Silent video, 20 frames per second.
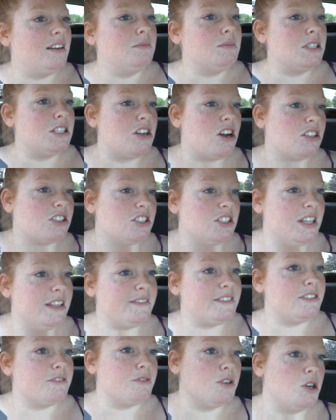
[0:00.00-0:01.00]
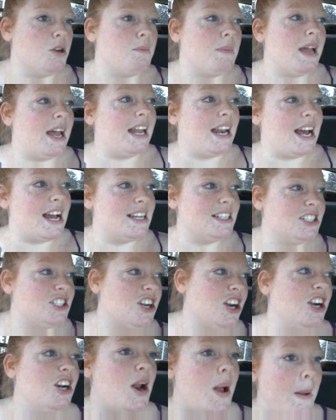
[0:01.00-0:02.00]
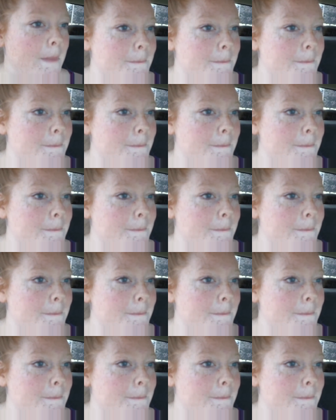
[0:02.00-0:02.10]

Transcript: The doctor leaves the room, and I start